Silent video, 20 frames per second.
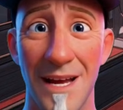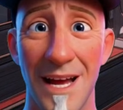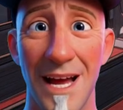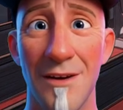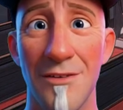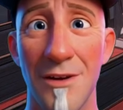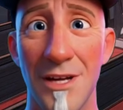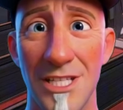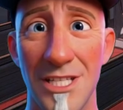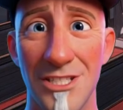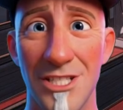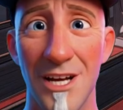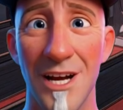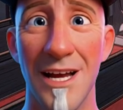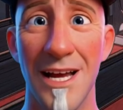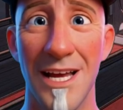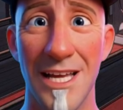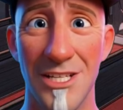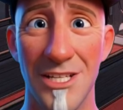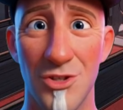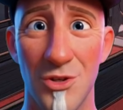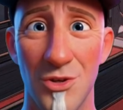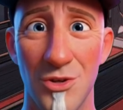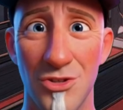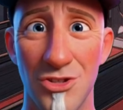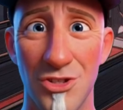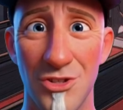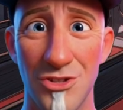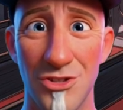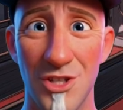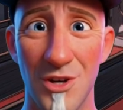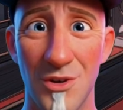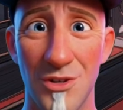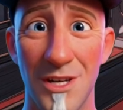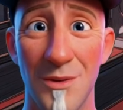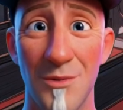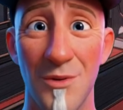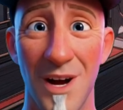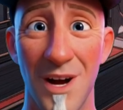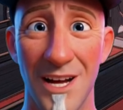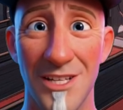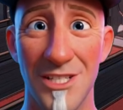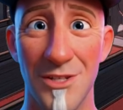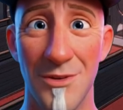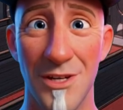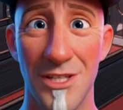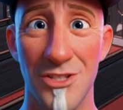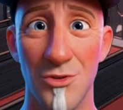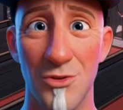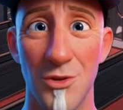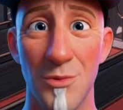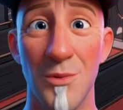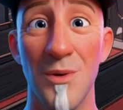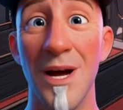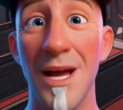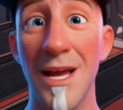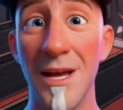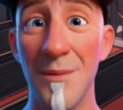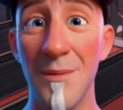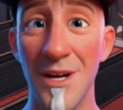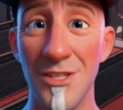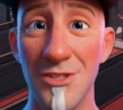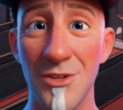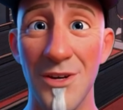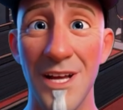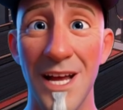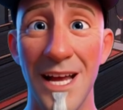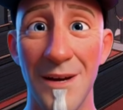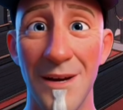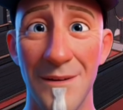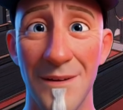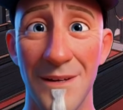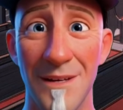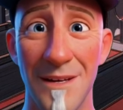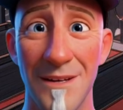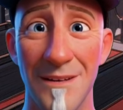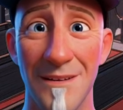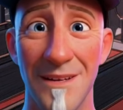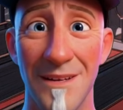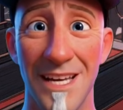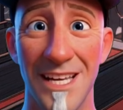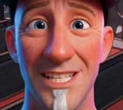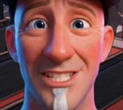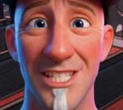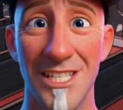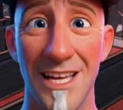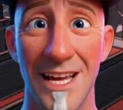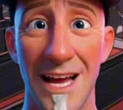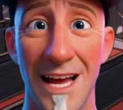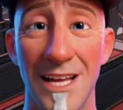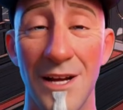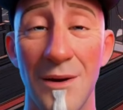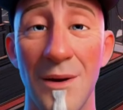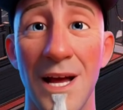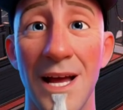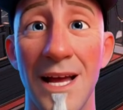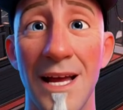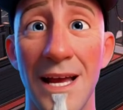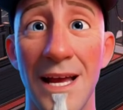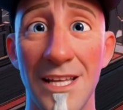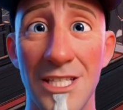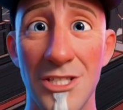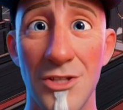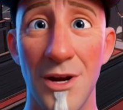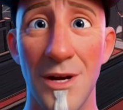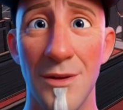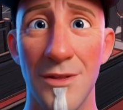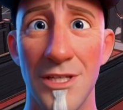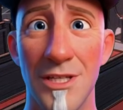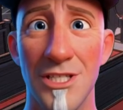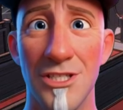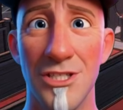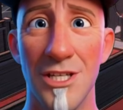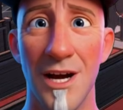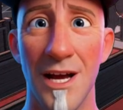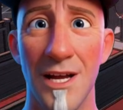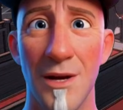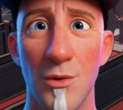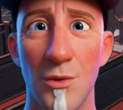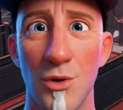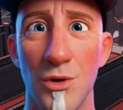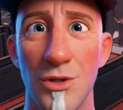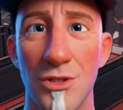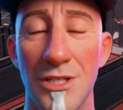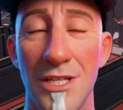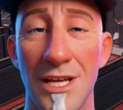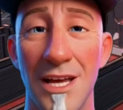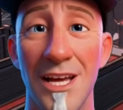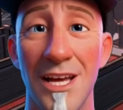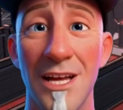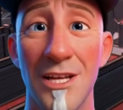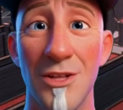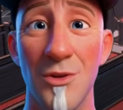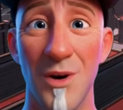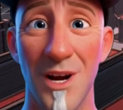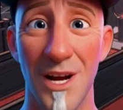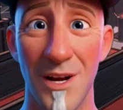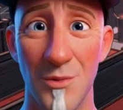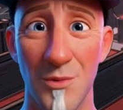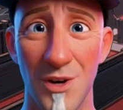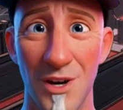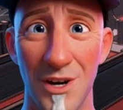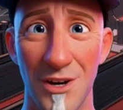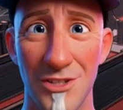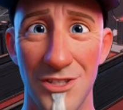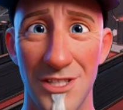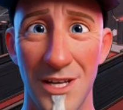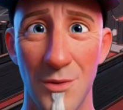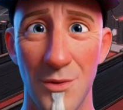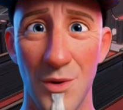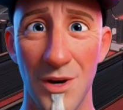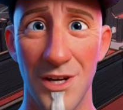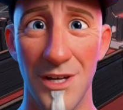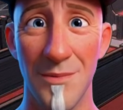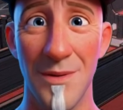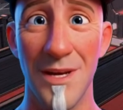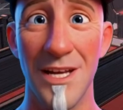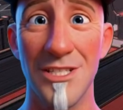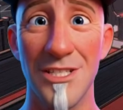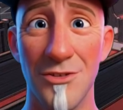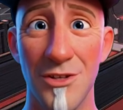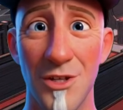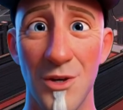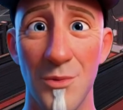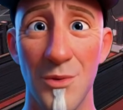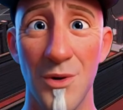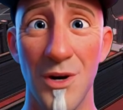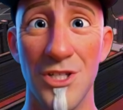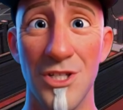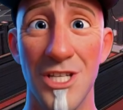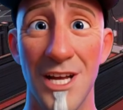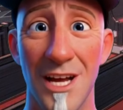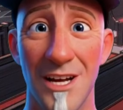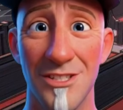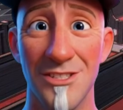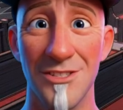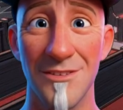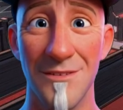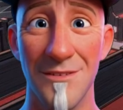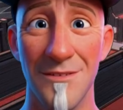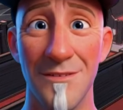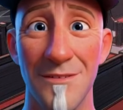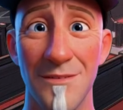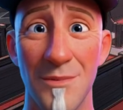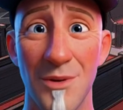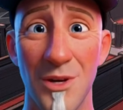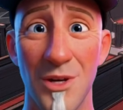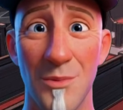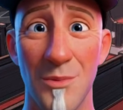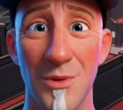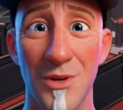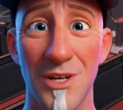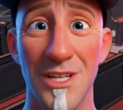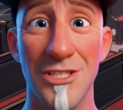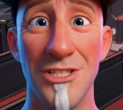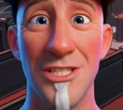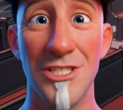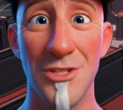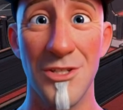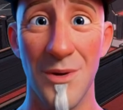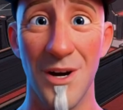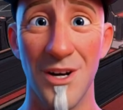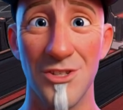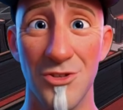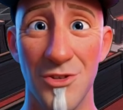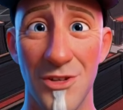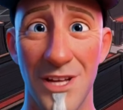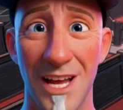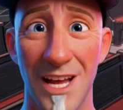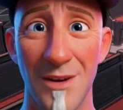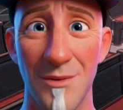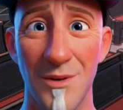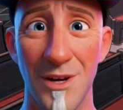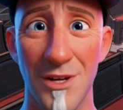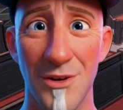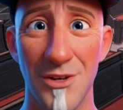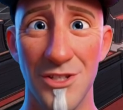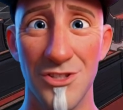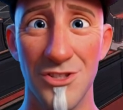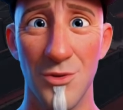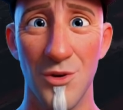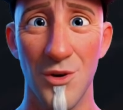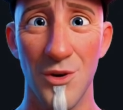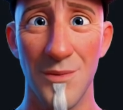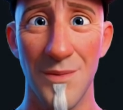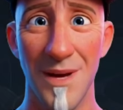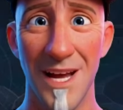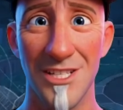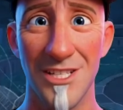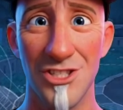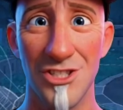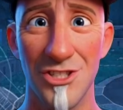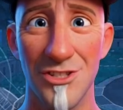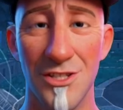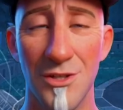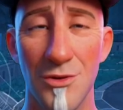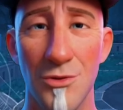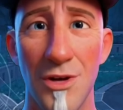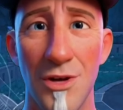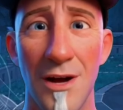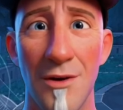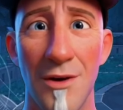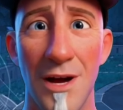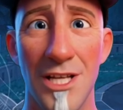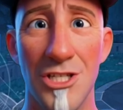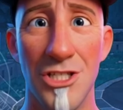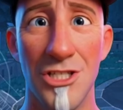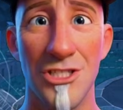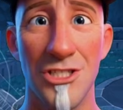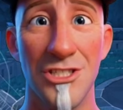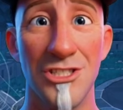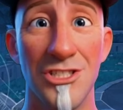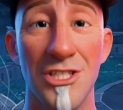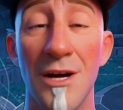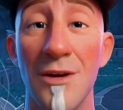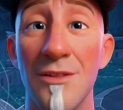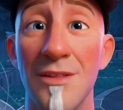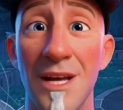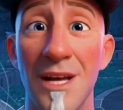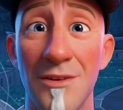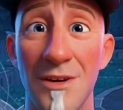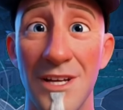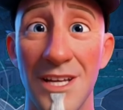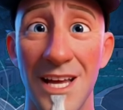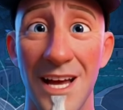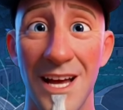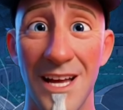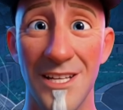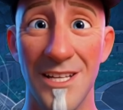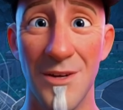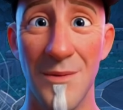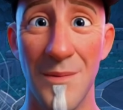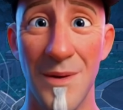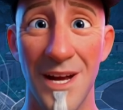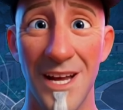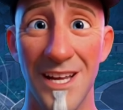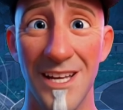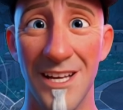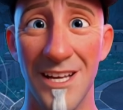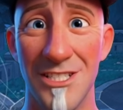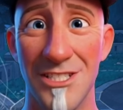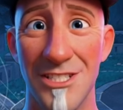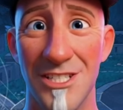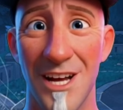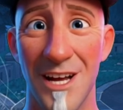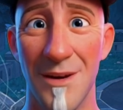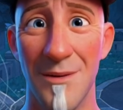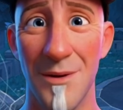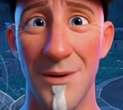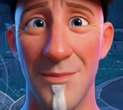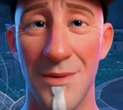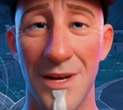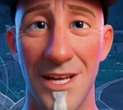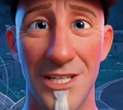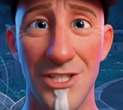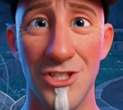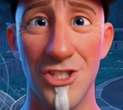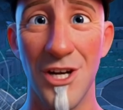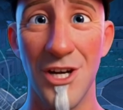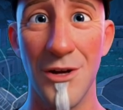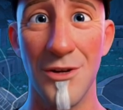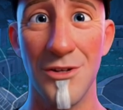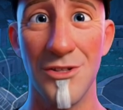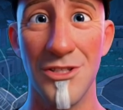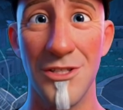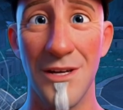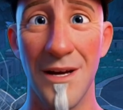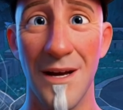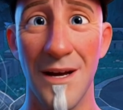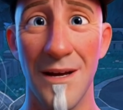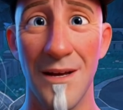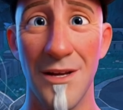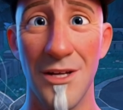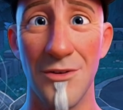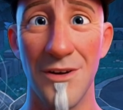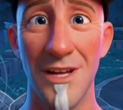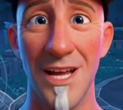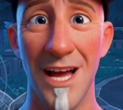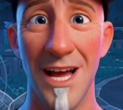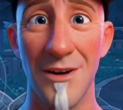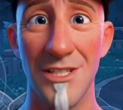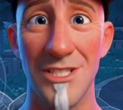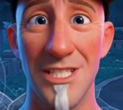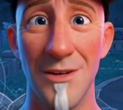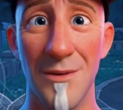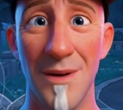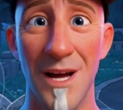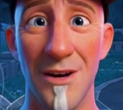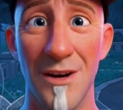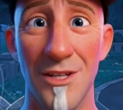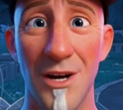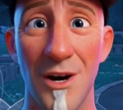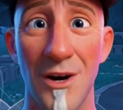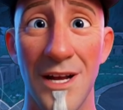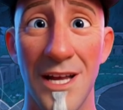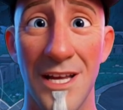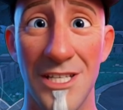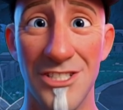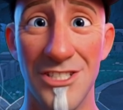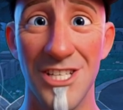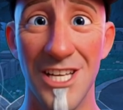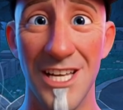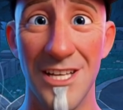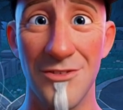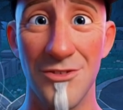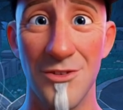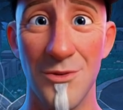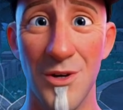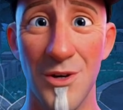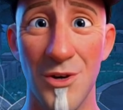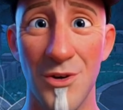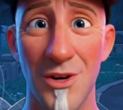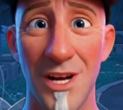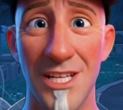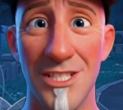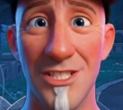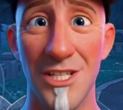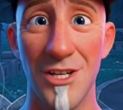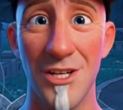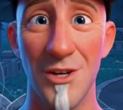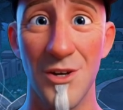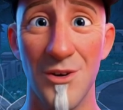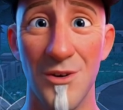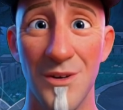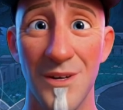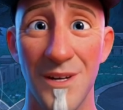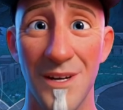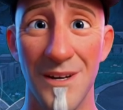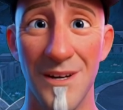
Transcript: Every designer he talked to told him randomness would break a puzzle game. He did it anyway, and he swept the design awards. Here's why it works and what it means for your project. Blueprints is a puzzle game where you explore a mansion that rearranges itself every day. You play as Simon P. Jones. You've inherited Mount Holly estate from your great-uncle.